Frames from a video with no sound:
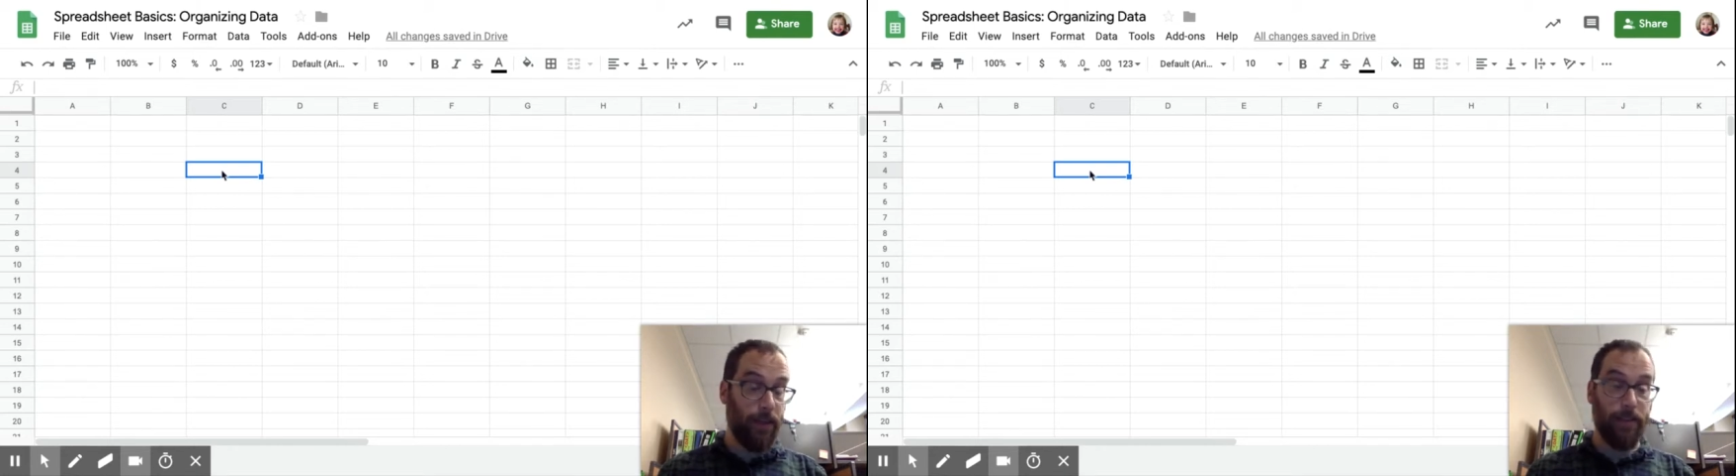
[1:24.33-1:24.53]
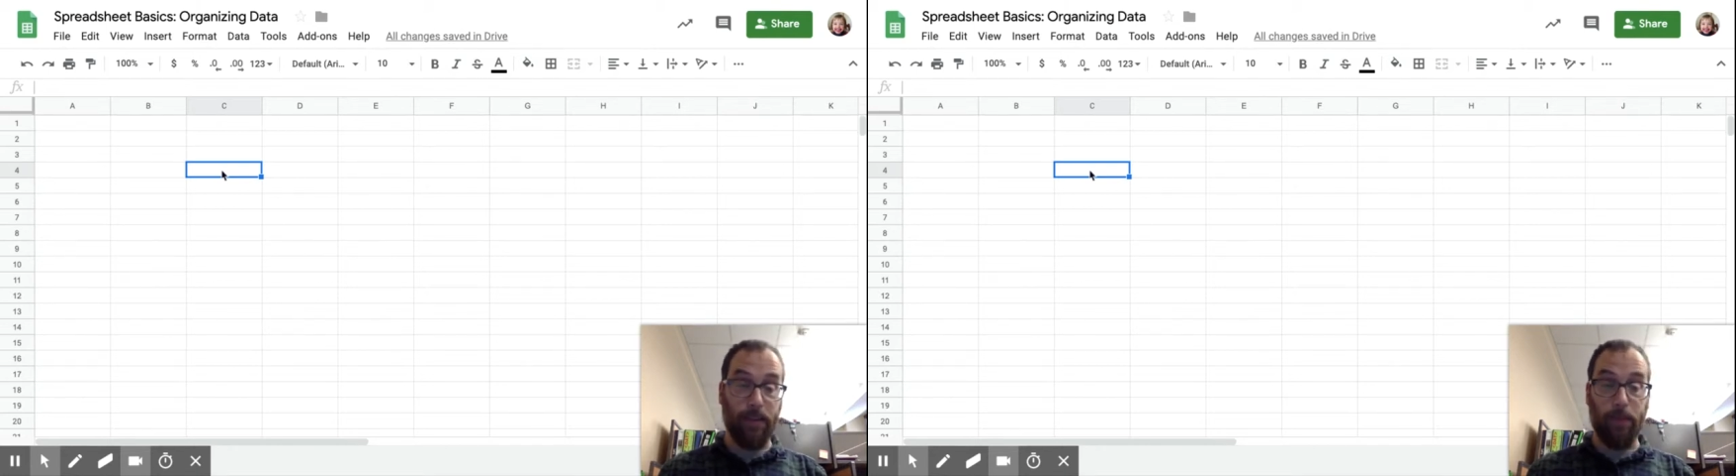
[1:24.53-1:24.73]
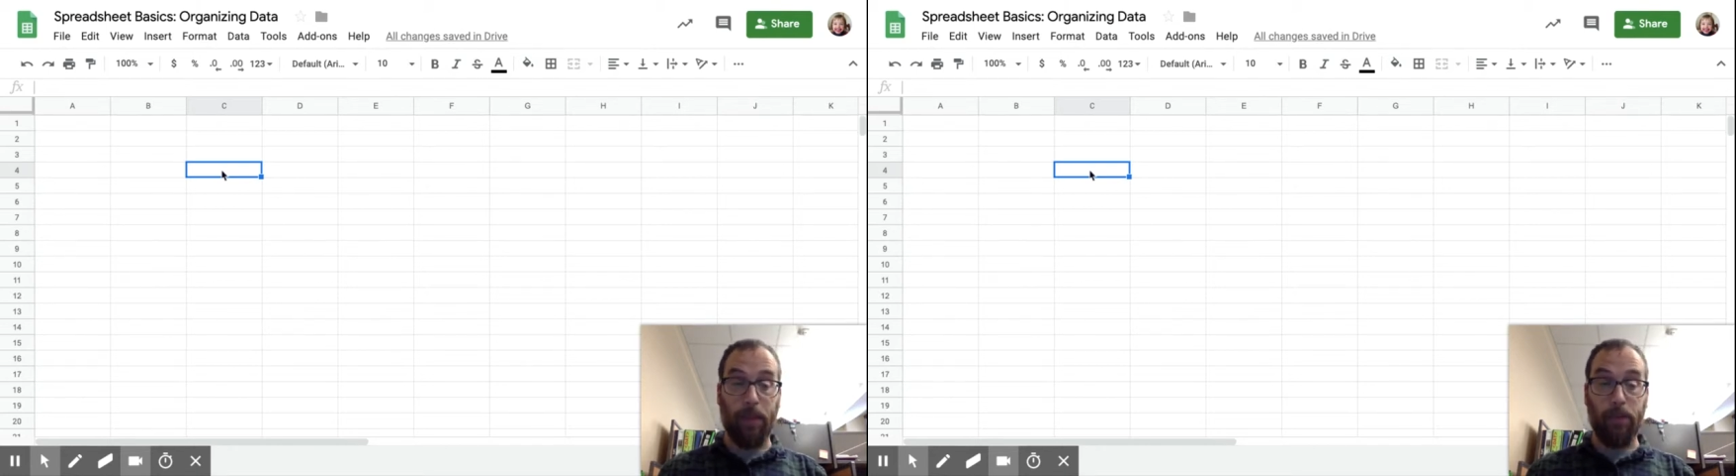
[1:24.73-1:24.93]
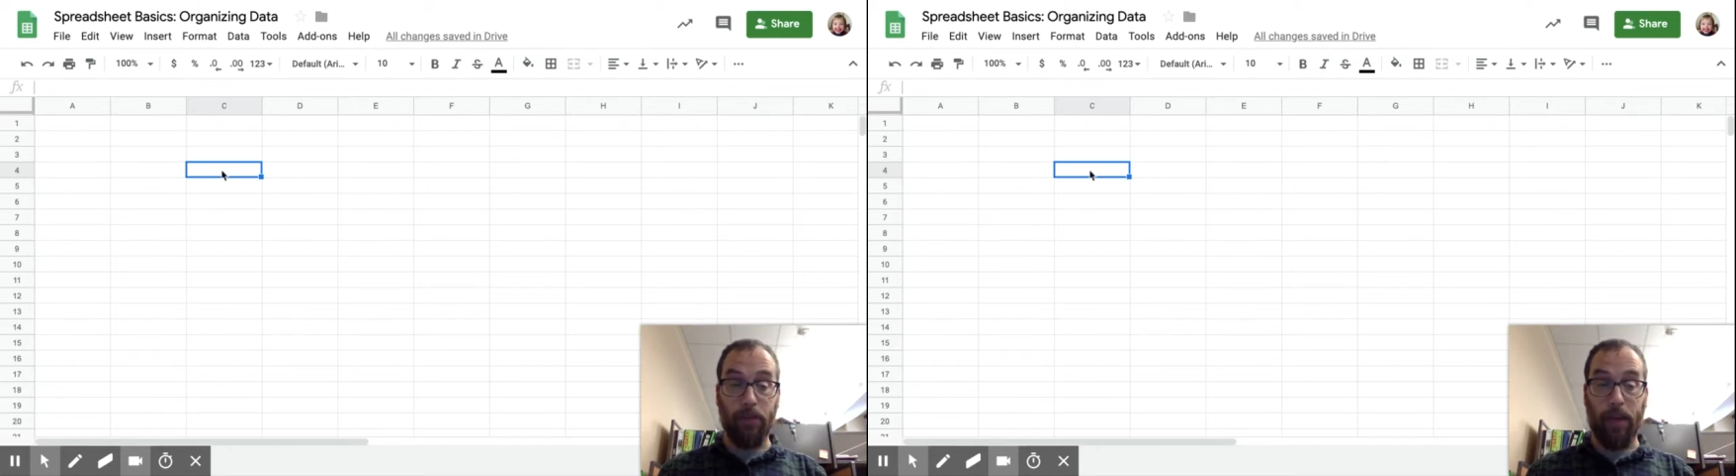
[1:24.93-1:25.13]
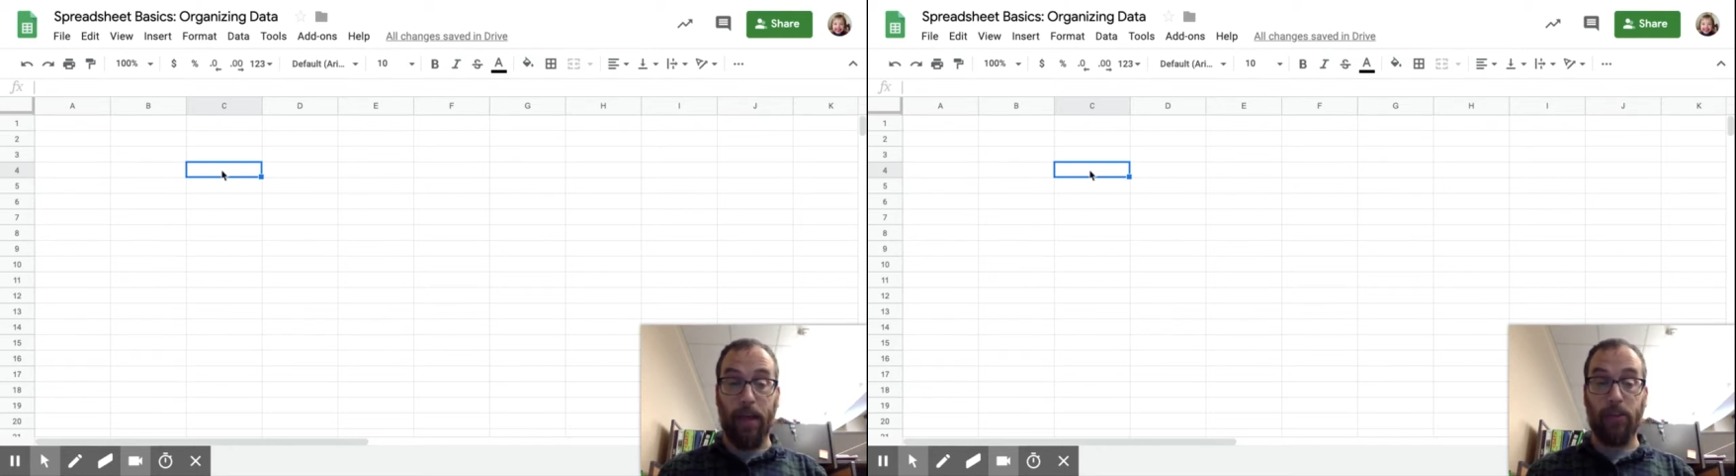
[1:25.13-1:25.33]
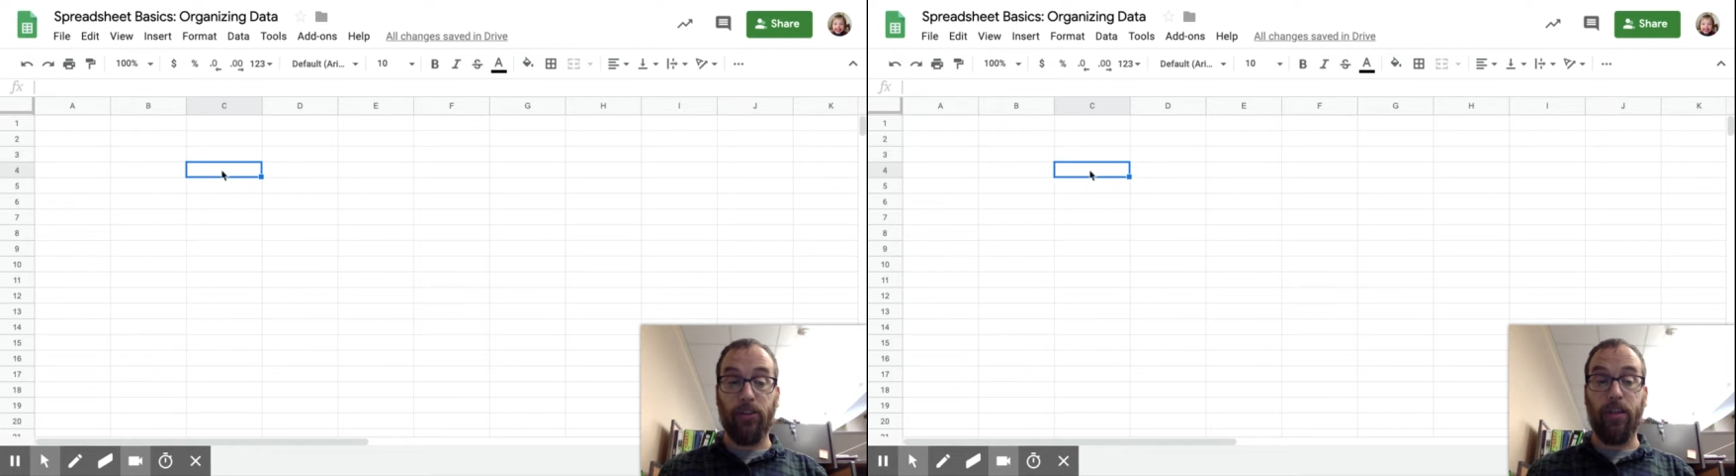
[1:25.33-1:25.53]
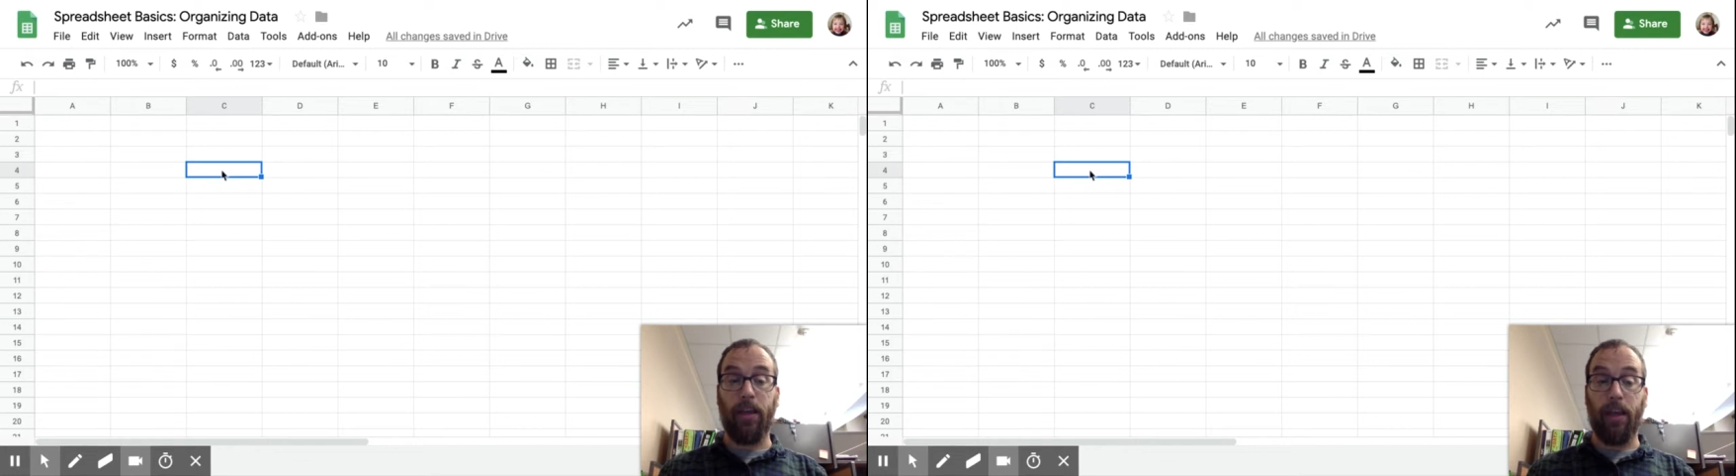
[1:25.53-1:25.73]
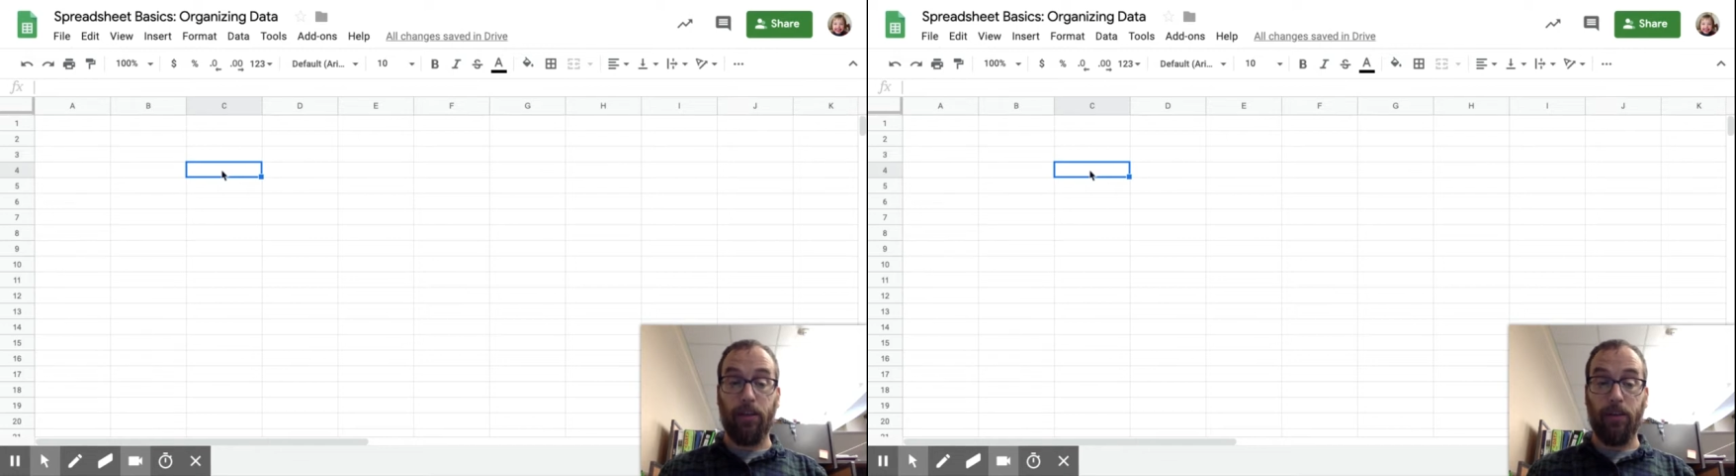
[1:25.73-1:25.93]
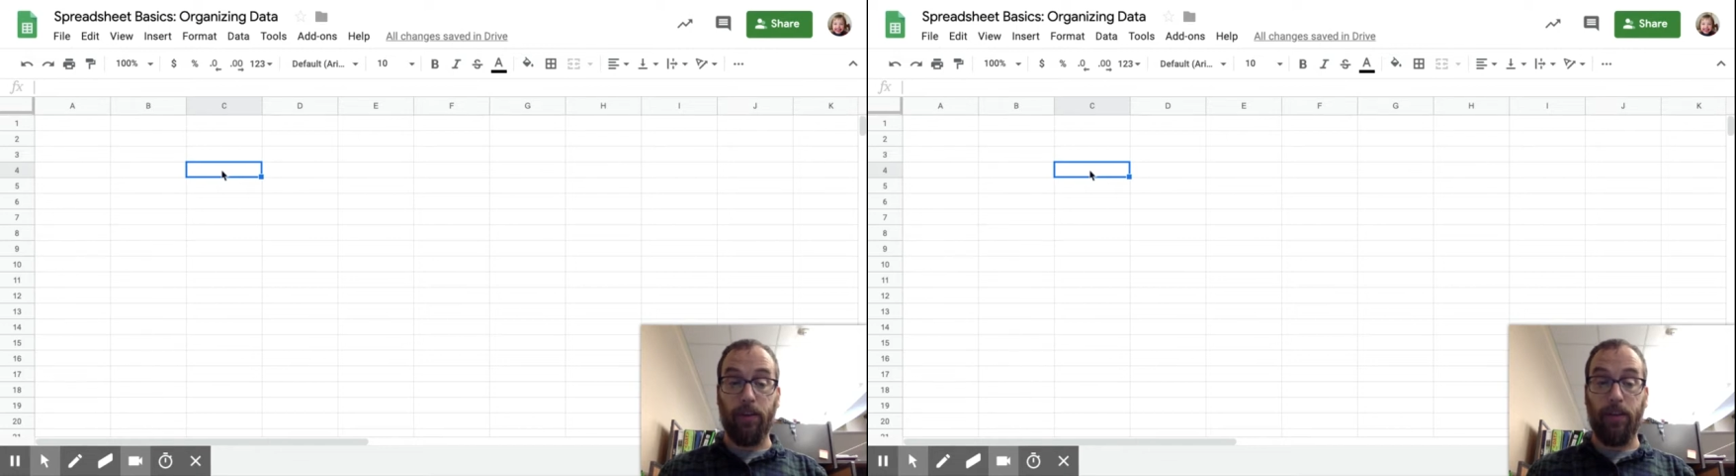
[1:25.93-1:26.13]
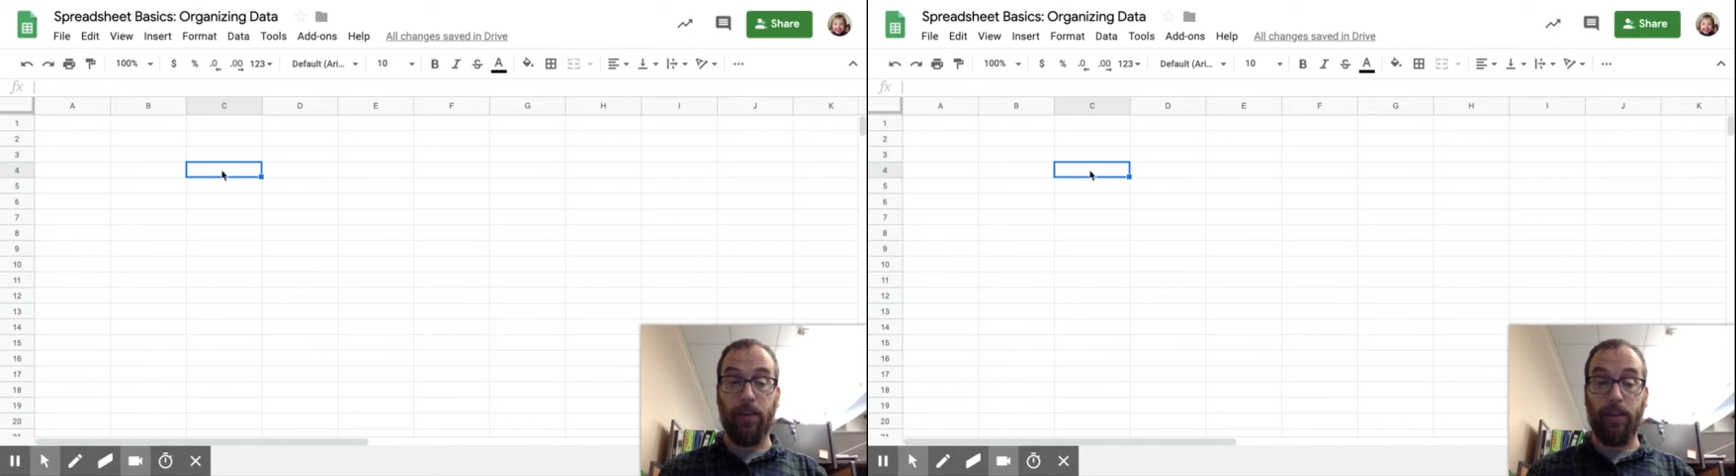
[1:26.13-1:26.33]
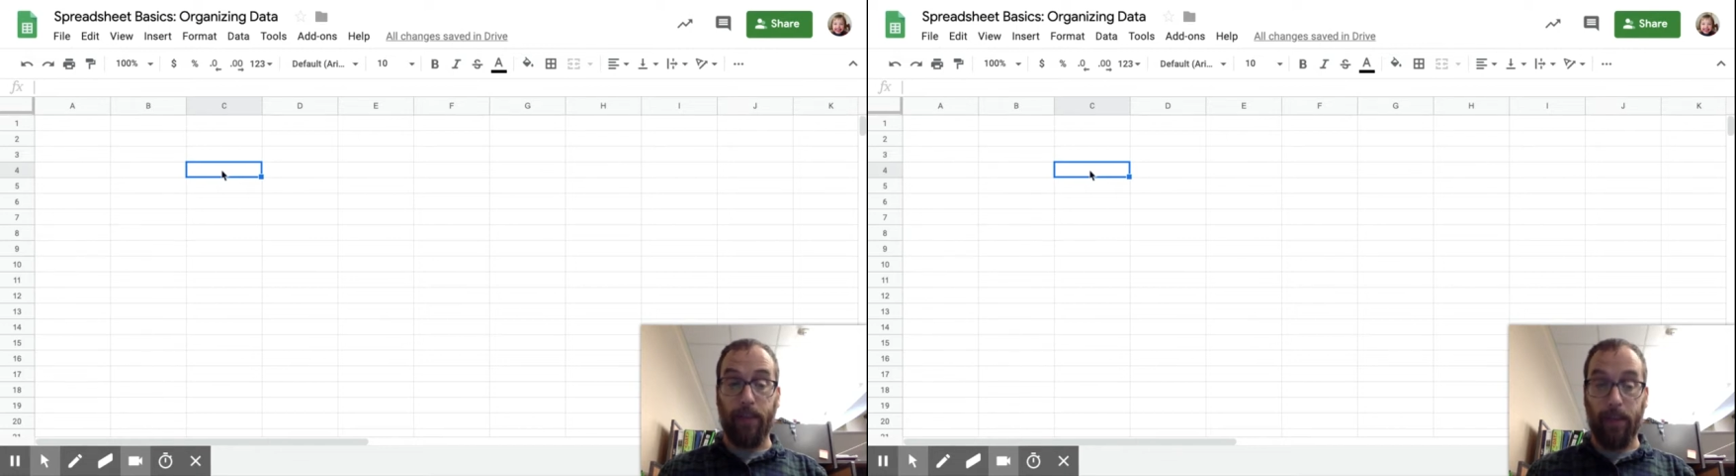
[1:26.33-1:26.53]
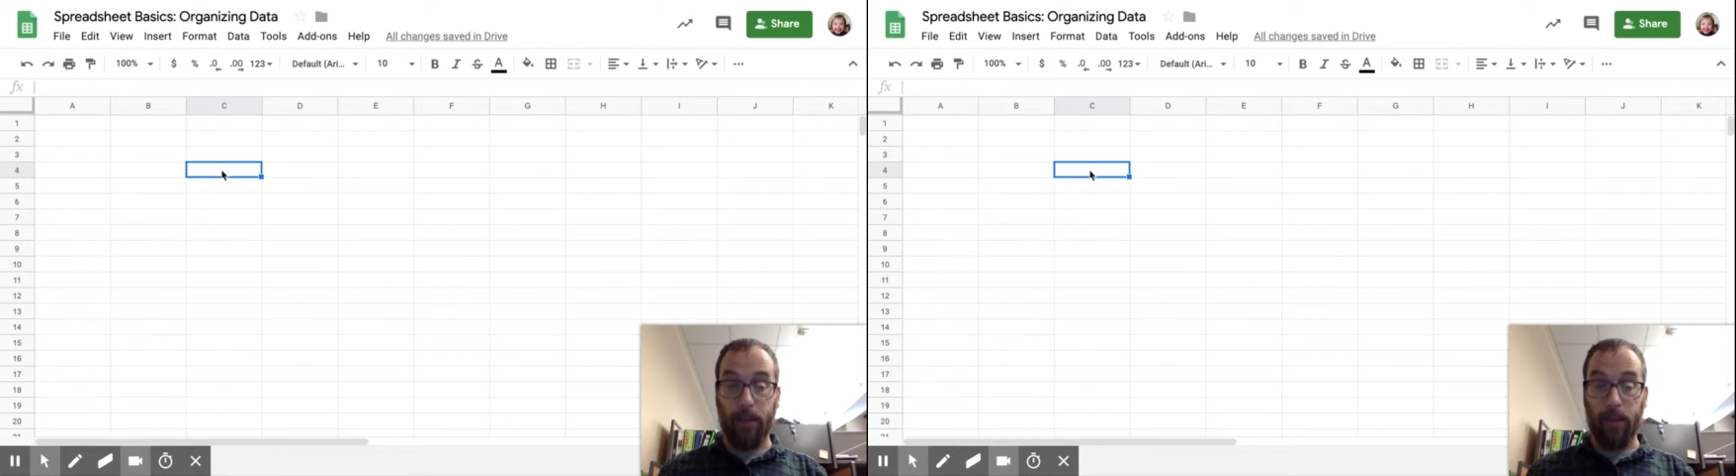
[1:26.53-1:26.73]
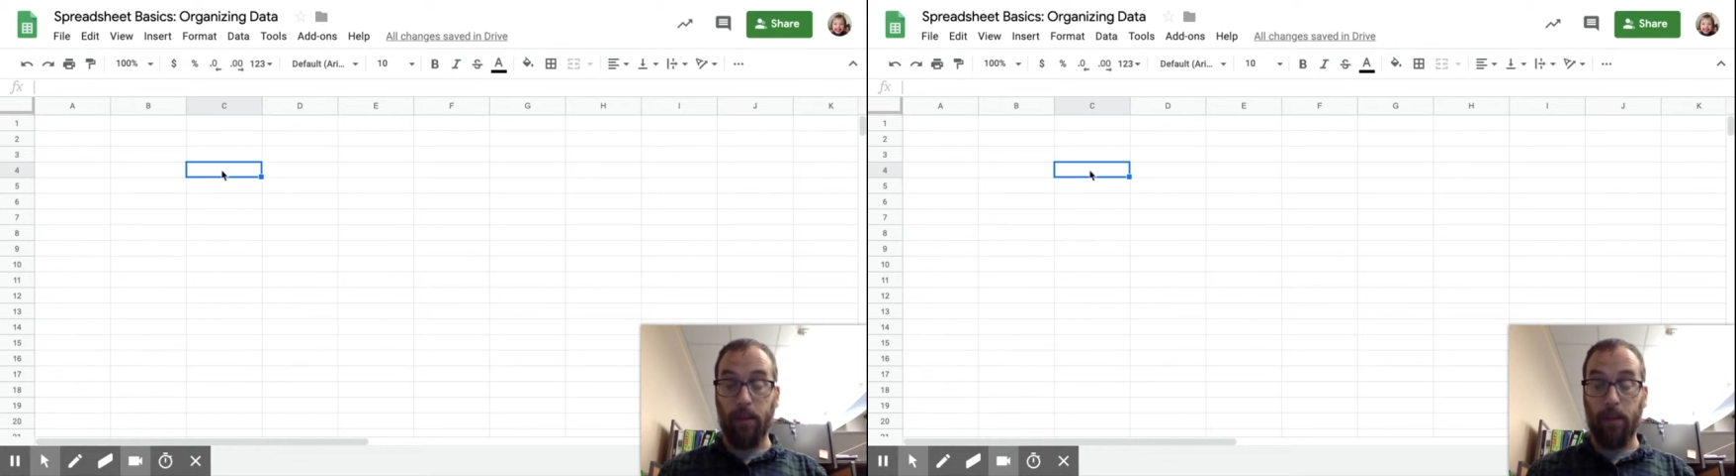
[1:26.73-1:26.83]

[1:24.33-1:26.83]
and sometimes you're actually entering the data